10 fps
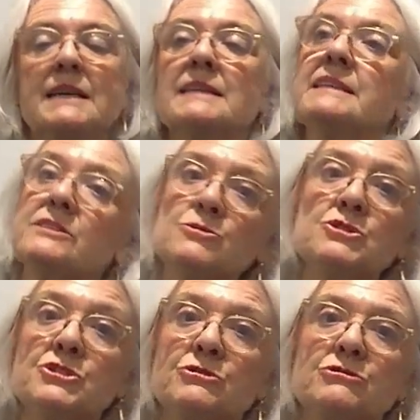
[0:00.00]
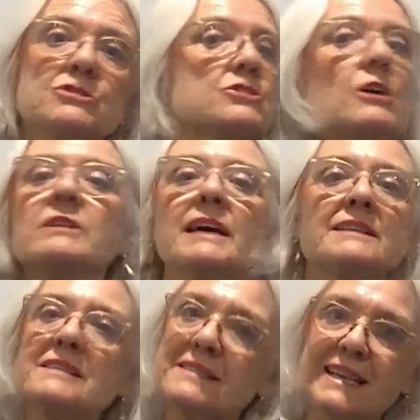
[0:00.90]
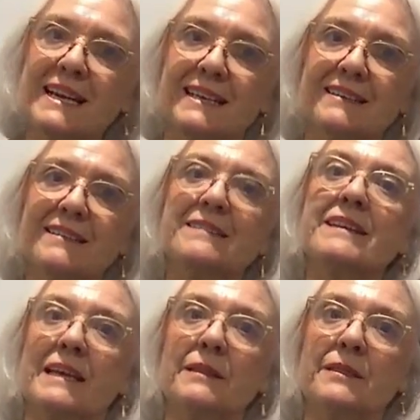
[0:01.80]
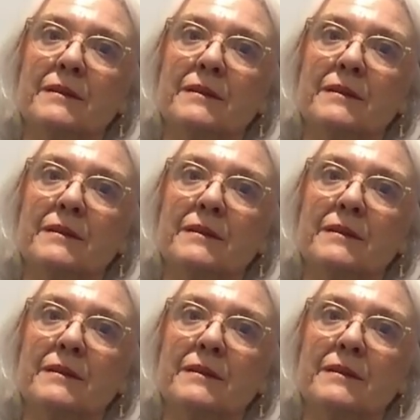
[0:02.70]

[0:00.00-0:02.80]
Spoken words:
Little children don't understand death